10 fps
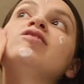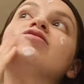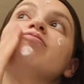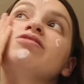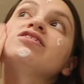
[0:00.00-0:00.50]

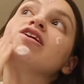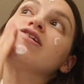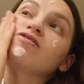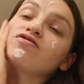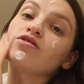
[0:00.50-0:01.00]
So I've been sitting
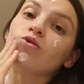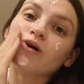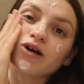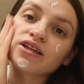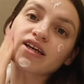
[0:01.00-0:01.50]
on the
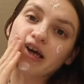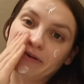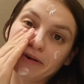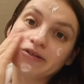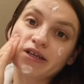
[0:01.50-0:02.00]
floor and the
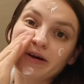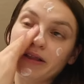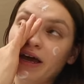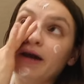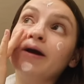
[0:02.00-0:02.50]
counters here and
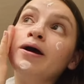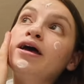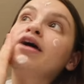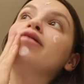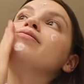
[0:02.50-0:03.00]
there.
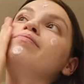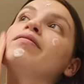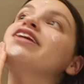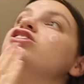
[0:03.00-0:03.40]
My